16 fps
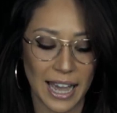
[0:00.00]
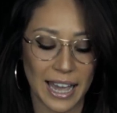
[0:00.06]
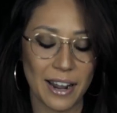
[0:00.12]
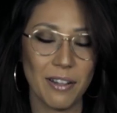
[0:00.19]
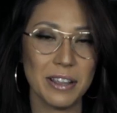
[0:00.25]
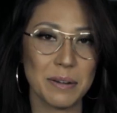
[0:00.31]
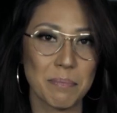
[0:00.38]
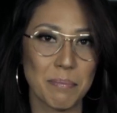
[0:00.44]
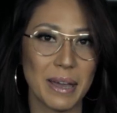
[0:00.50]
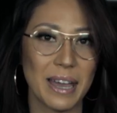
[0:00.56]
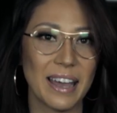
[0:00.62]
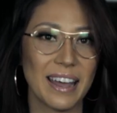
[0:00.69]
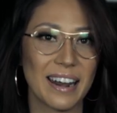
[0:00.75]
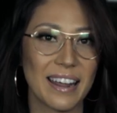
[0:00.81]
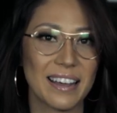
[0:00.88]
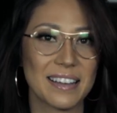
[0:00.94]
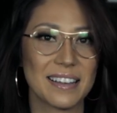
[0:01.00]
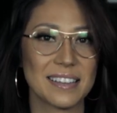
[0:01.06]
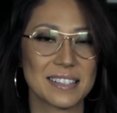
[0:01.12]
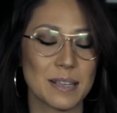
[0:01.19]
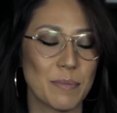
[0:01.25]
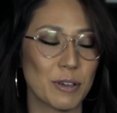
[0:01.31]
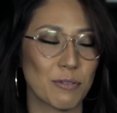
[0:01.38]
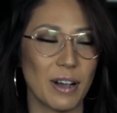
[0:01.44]
And I'll admit
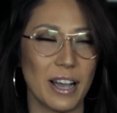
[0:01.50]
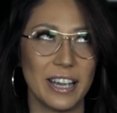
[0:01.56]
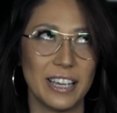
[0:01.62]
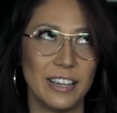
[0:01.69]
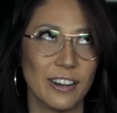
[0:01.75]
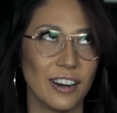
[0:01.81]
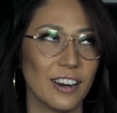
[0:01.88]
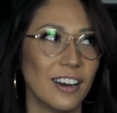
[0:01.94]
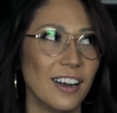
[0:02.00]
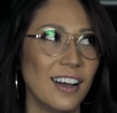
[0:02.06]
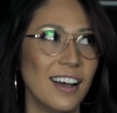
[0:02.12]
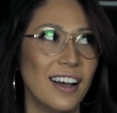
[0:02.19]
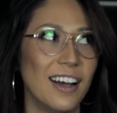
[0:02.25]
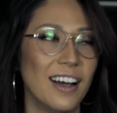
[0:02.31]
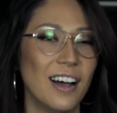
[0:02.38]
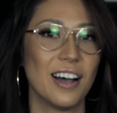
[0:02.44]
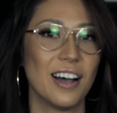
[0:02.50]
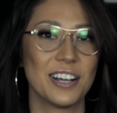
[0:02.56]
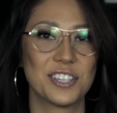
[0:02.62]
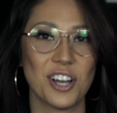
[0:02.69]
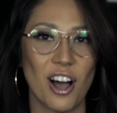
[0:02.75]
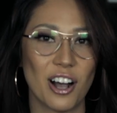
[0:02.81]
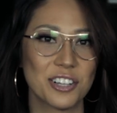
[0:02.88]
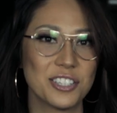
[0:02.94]
something right here.
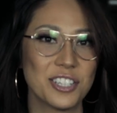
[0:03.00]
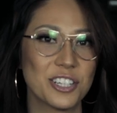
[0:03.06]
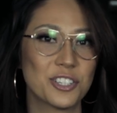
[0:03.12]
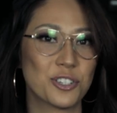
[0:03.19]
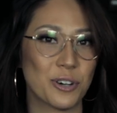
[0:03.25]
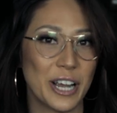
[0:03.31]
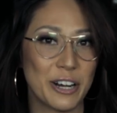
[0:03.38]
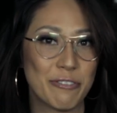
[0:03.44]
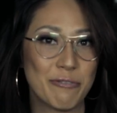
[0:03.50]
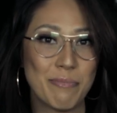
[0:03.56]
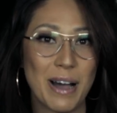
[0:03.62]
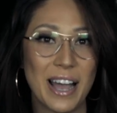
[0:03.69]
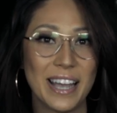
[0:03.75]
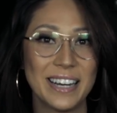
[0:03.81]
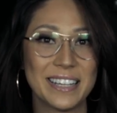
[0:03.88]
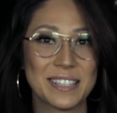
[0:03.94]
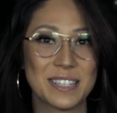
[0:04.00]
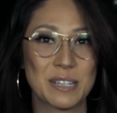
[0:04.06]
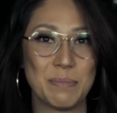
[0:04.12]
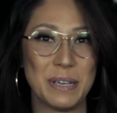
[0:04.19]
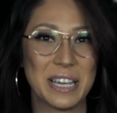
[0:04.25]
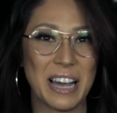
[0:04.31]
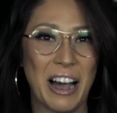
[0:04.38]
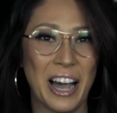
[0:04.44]
A toxic trait of mine is
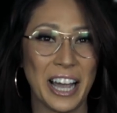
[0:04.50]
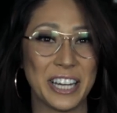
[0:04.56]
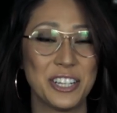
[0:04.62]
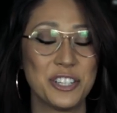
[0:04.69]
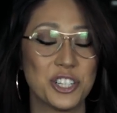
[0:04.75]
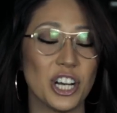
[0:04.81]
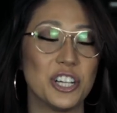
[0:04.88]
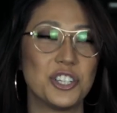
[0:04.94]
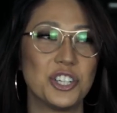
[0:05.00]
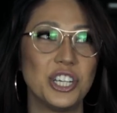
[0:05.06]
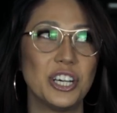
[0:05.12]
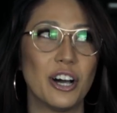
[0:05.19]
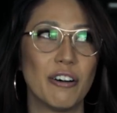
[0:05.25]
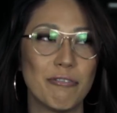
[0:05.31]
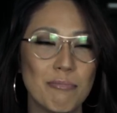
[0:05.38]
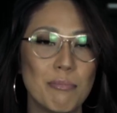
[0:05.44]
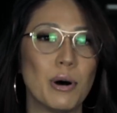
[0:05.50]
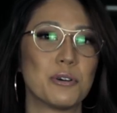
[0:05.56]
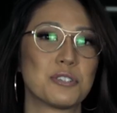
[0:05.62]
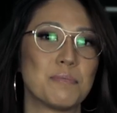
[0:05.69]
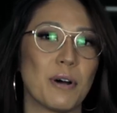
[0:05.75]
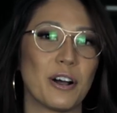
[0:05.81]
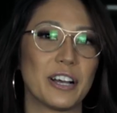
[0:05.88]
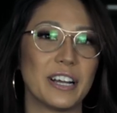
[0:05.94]
to be kind of judgy of
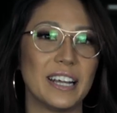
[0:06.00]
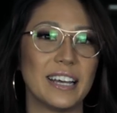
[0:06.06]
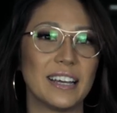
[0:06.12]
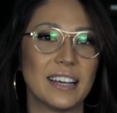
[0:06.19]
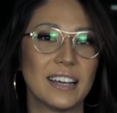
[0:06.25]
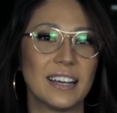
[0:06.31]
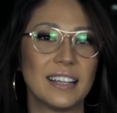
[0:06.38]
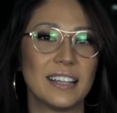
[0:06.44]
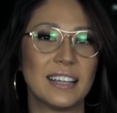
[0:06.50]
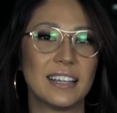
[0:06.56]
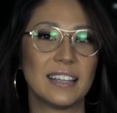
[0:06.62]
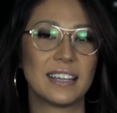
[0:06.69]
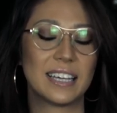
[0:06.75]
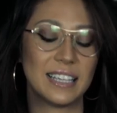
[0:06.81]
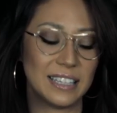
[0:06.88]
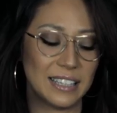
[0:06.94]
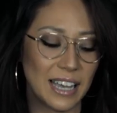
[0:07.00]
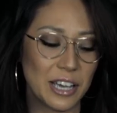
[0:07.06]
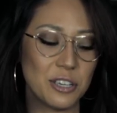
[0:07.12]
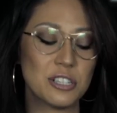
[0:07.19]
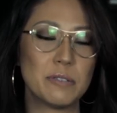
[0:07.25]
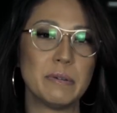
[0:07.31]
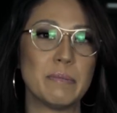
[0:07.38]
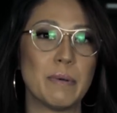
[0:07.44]
most marketing.
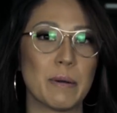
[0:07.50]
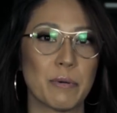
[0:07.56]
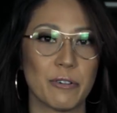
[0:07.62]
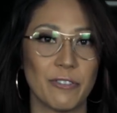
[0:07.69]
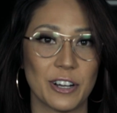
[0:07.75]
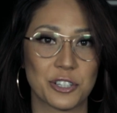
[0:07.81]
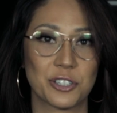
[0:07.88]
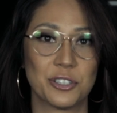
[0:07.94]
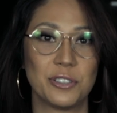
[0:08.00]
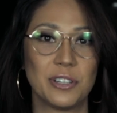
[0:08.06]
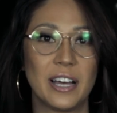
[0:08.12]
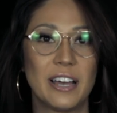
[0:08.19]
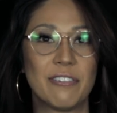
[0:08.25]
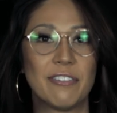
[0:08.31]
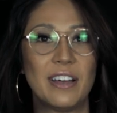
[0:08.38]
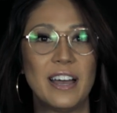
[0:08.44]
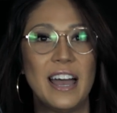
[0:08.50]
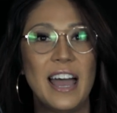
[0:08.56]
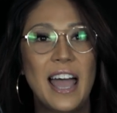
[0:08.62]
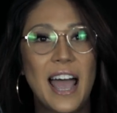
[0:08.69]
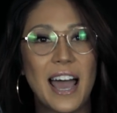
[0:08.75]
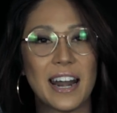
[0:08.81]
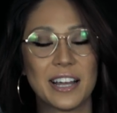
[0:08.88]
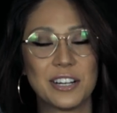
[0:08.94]
That used to be my professional life,
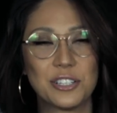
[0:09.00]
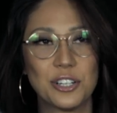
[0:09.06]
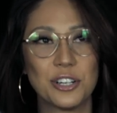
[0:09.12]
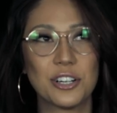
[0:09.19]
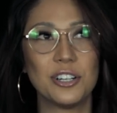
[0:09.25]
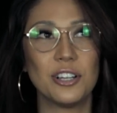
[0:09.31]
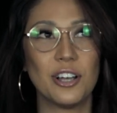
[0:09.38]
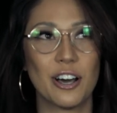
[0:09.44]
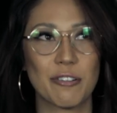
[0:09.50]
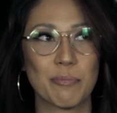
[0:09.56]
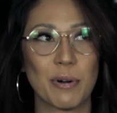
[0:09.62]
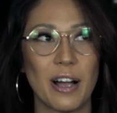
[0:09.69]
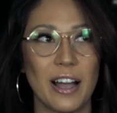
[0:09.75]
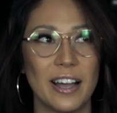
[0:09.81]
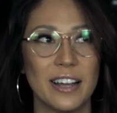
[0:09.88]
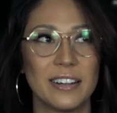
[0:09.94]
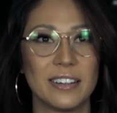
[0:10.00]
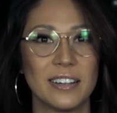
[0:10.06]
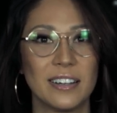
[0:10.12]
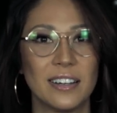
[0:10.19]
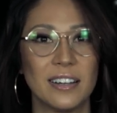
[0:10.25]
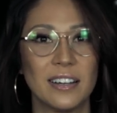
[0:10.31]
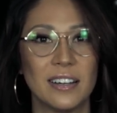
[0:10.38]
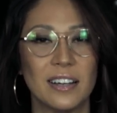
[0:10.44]
and I took a lot of pride.
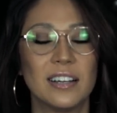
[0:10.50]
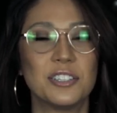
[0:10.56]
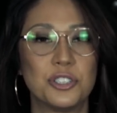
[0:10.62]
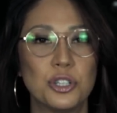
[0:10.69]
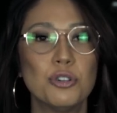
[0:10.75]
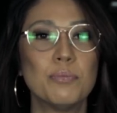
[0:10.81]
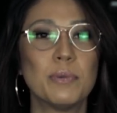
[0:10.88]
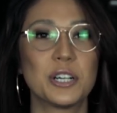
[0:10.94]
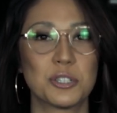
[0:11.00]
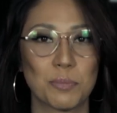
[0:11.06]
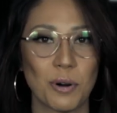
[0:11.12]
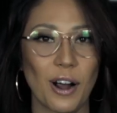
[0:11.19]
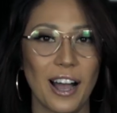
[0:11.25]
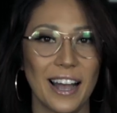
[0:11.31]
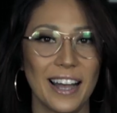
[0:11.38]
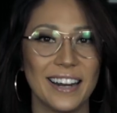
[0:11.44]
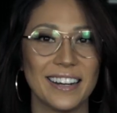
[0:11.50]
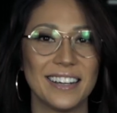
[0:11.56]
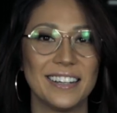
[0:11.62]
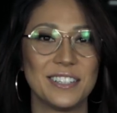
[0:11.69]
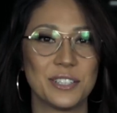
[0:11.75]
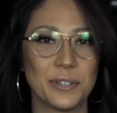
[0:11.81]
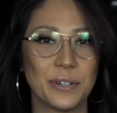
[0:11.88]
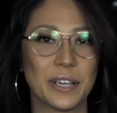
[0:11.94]
Too much pride
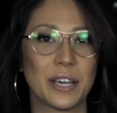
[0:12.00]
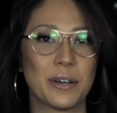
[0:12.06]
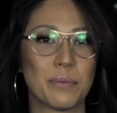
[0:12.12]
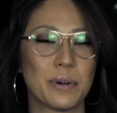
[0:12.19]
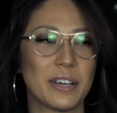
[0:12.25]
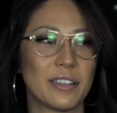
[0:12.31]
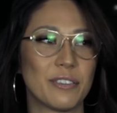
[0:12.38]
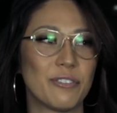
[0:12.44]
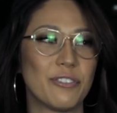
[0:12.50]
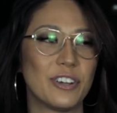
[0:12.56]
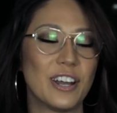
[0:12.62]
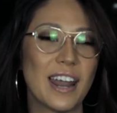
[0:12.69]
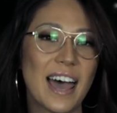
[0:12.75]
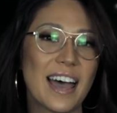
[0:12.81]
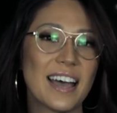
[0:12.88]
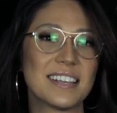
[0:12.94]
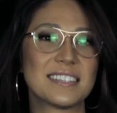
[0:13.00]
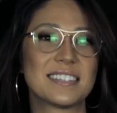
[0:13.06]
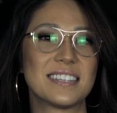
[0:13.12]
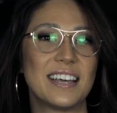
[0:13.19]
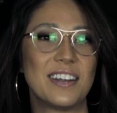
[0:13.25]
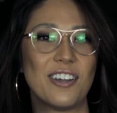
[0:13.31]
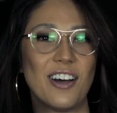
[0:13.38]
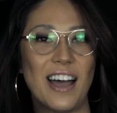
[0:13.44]
in doing it with
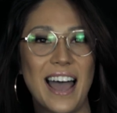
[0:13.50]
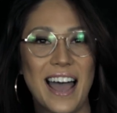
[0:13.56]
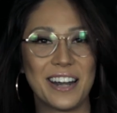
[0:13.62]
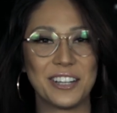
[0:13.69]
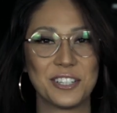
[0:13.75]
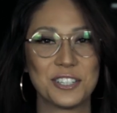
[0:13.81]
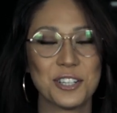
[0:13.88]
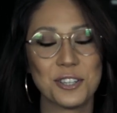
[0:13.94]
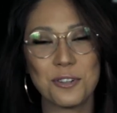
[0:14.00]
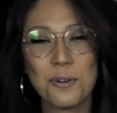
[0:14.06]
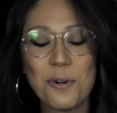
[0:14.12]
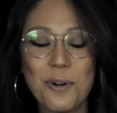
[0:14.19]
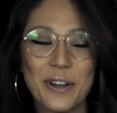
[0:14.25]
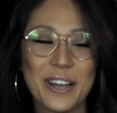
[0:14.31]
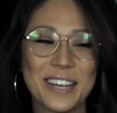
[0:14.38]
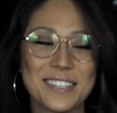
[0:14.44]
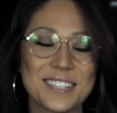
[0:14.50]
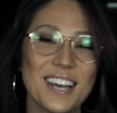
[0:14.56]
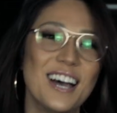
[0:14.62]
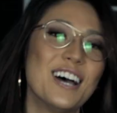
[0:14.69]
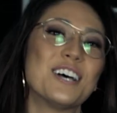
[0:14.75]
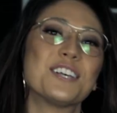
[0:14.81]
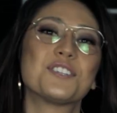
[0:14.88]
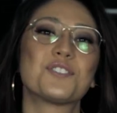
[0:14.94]
finesse and not adding to the noise.
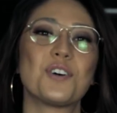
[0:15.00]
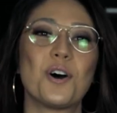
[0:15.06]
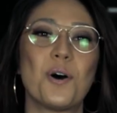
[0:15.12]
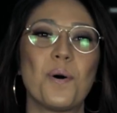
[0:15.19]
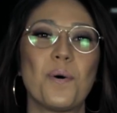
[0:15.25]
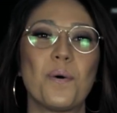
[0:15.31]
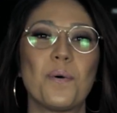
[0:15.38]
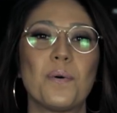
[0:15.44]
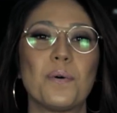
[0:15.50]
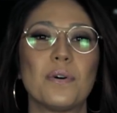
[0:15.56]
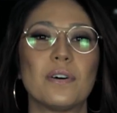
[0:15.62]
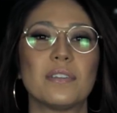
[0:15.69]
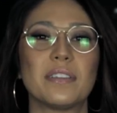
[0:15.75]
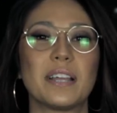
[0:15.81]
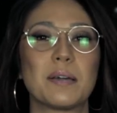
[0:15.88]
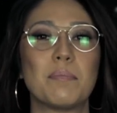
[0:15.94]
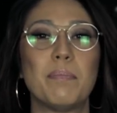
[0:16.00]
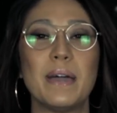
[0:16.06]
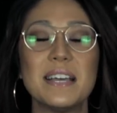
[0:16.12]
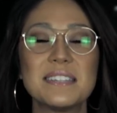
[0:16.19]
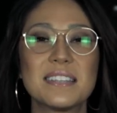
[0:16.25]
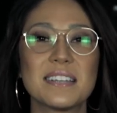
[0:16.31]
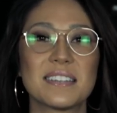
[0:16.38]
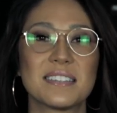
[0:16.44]
So
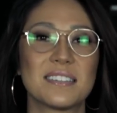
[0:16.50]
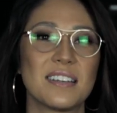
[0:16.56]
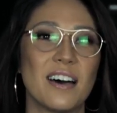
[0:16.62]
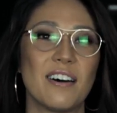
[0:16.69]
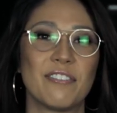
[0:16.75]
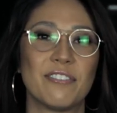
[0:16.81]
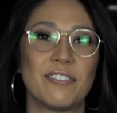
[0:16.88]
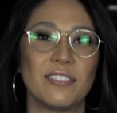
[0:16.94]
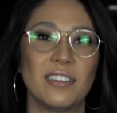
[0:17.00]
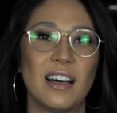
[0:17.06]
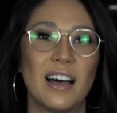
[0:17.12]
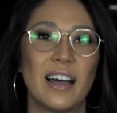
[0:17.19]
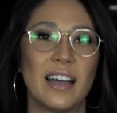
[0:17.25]
basic stuff,